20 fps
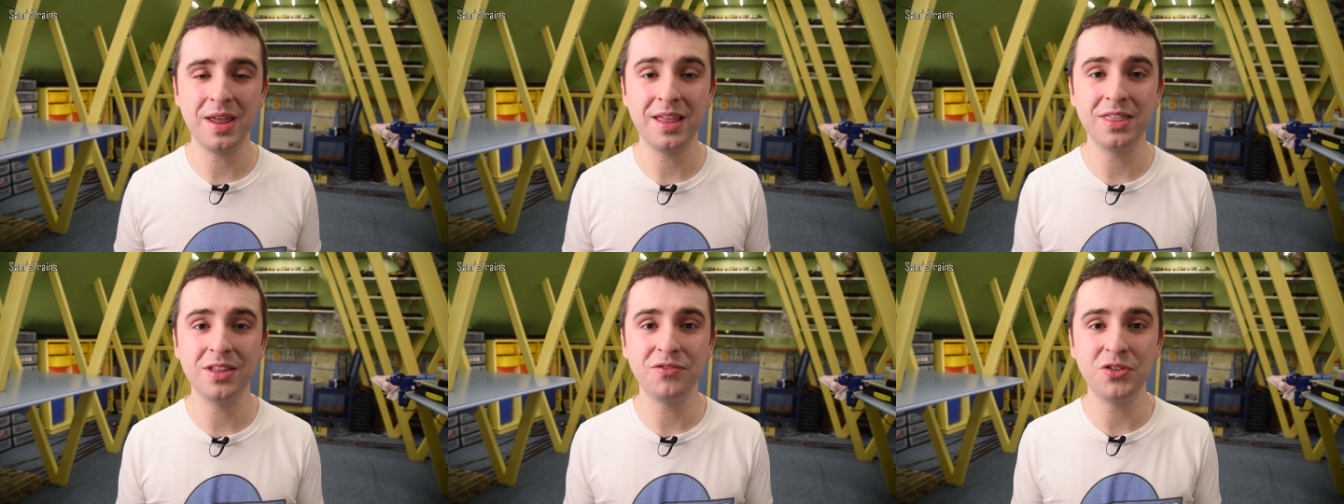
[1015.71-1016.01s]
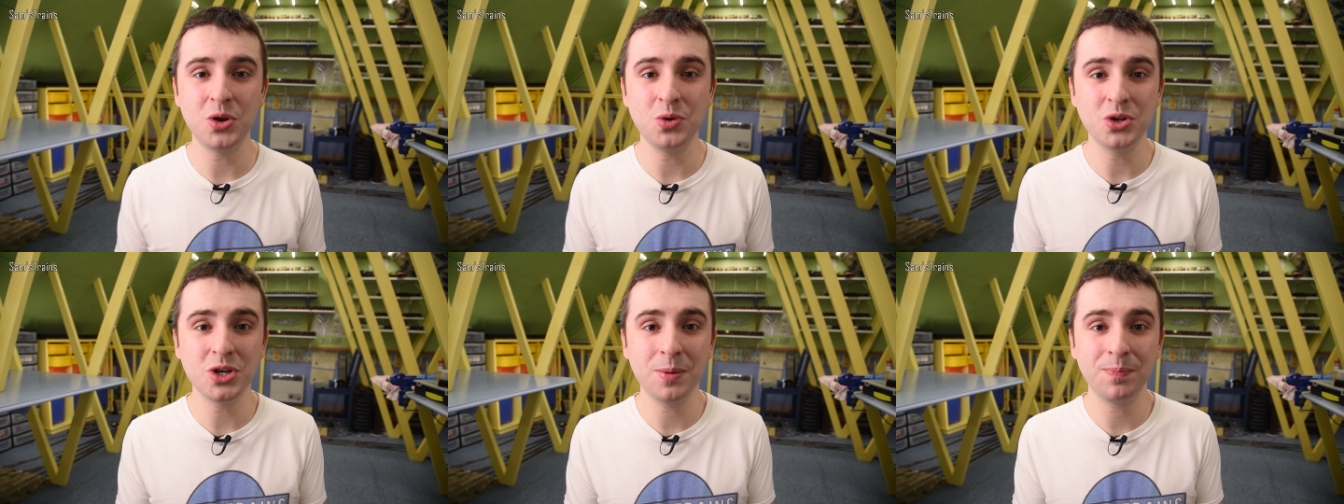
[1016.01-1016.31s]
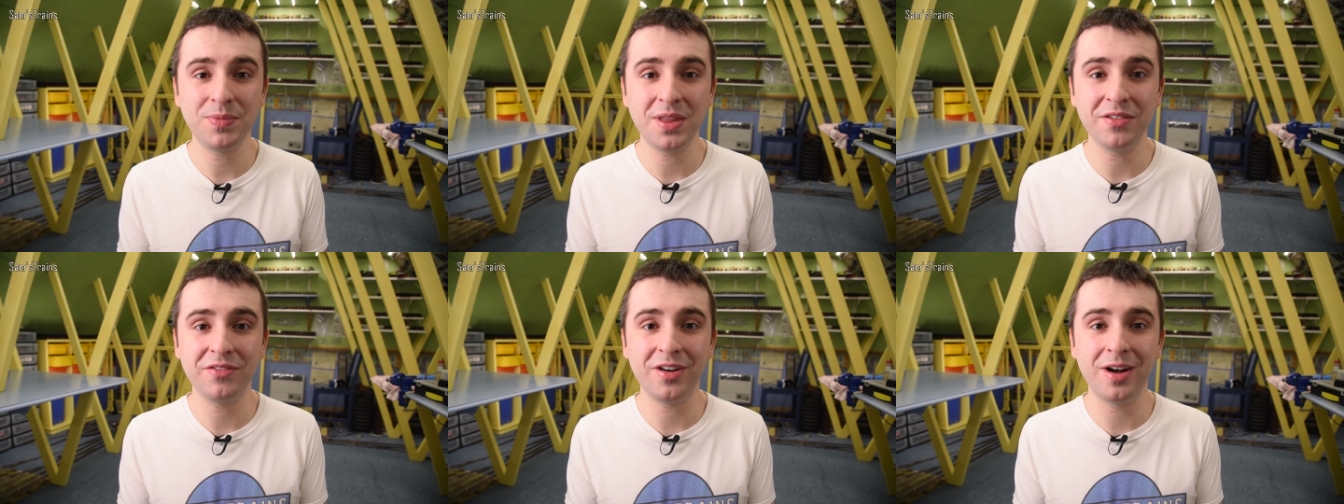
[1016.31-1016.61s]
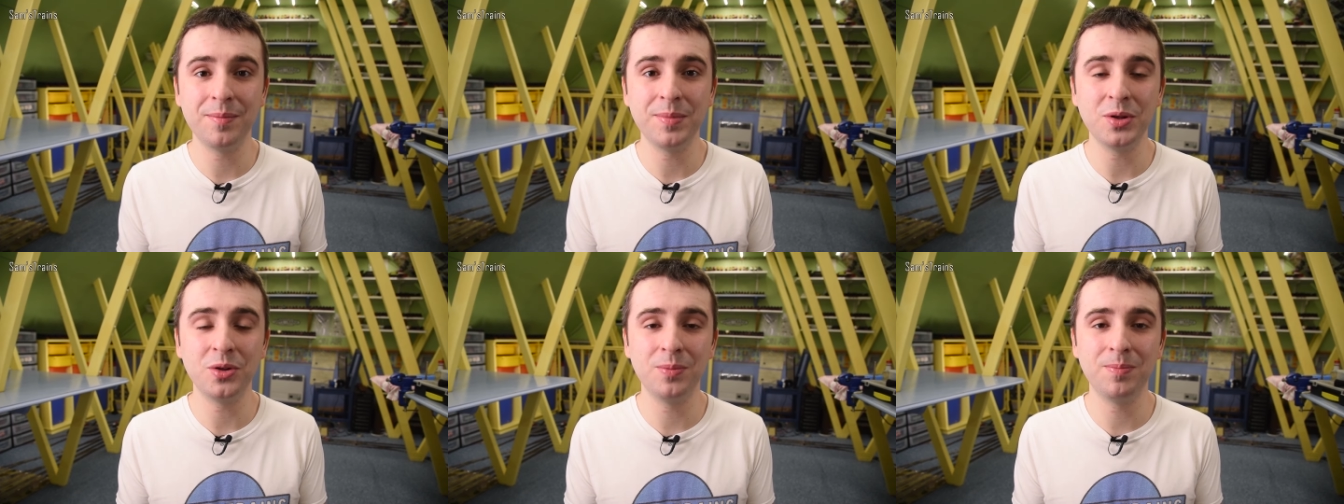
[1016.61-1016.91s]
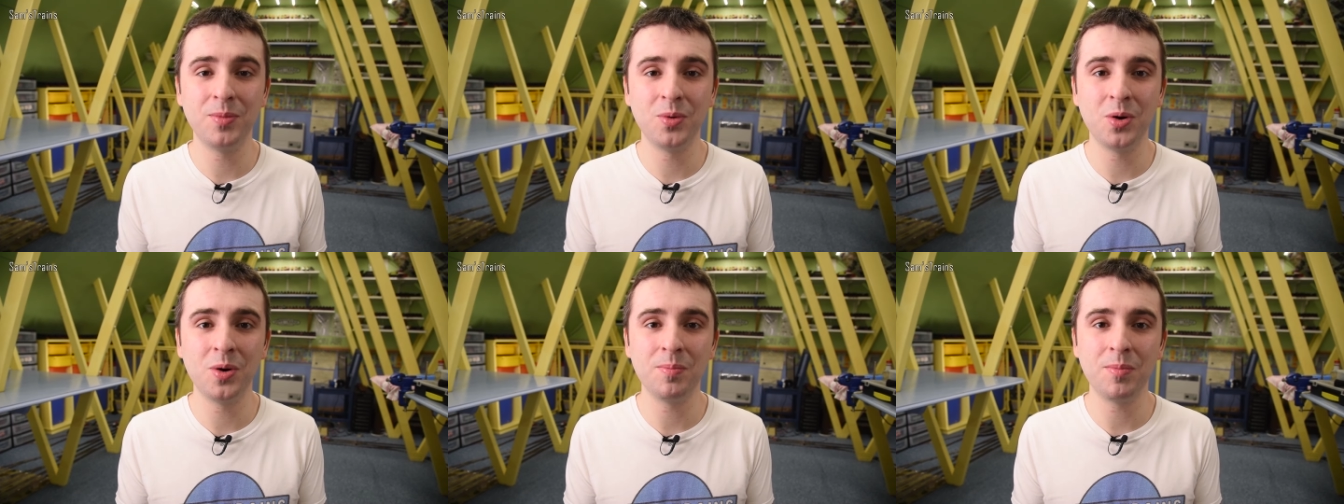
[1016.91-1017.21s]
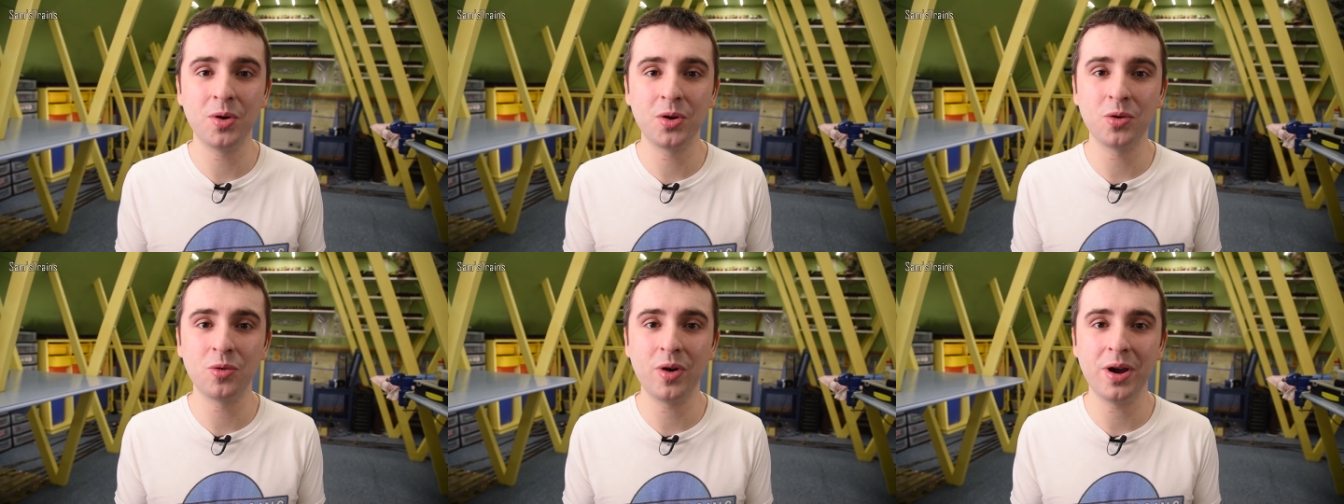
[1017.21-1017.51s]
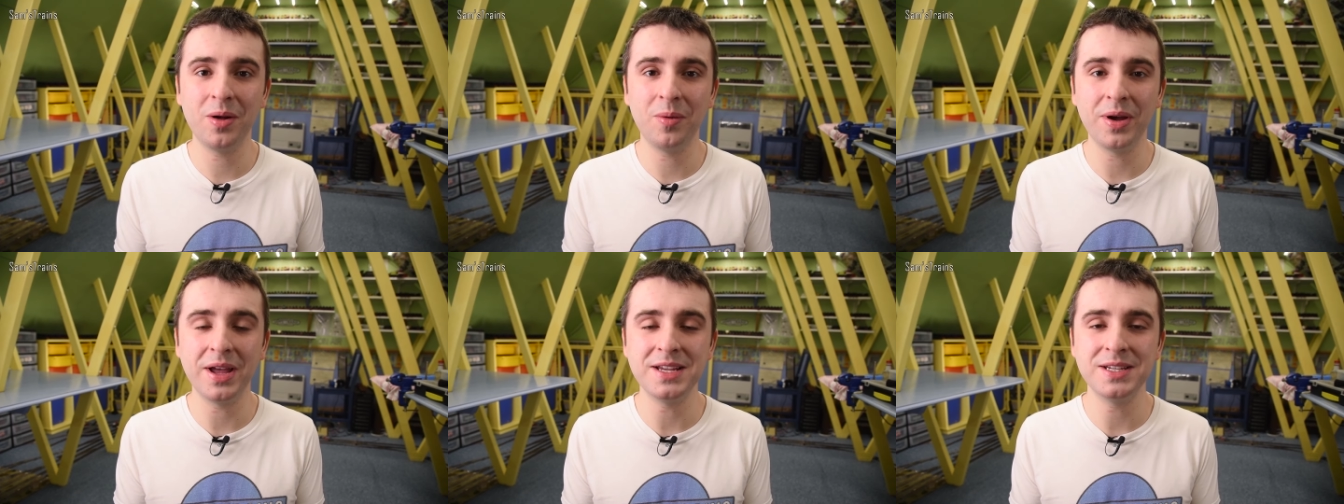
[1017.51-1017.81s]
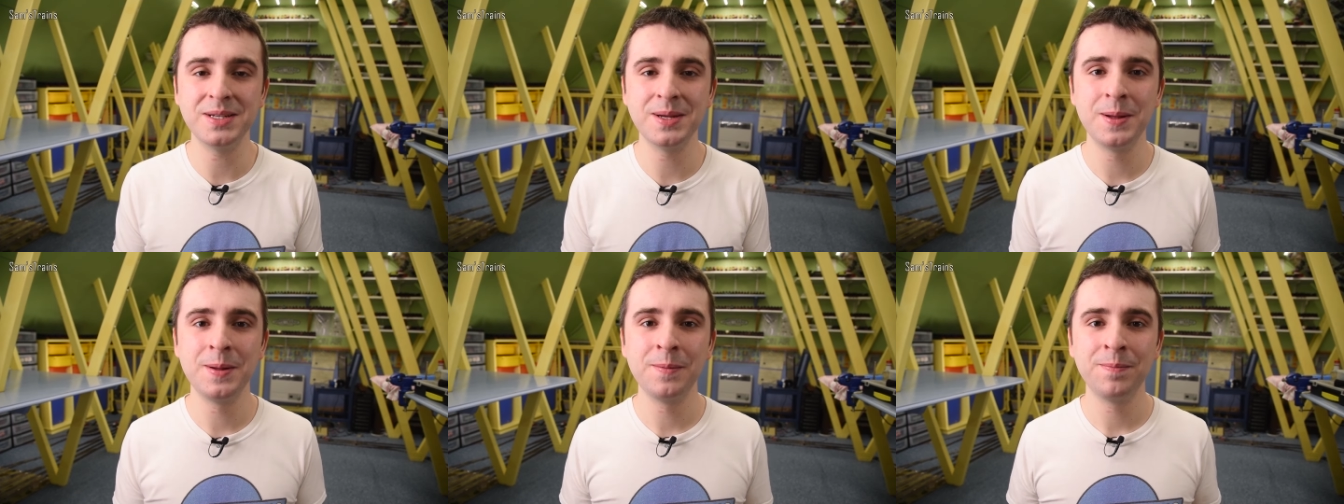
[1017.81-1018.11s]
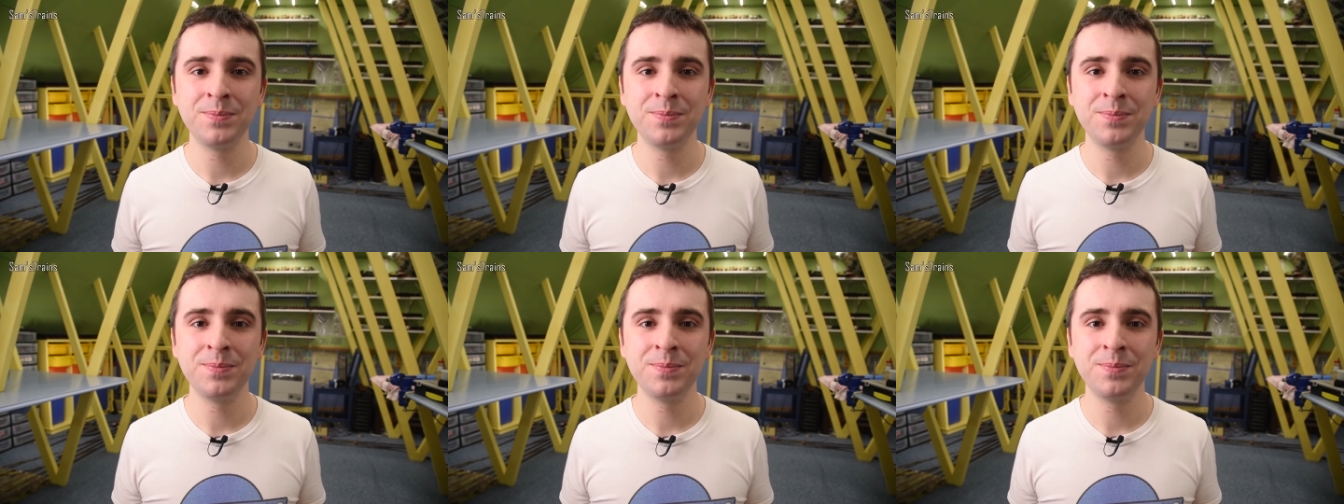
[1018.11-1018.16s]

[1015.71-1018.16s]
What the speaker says: in the future if I build more model railways.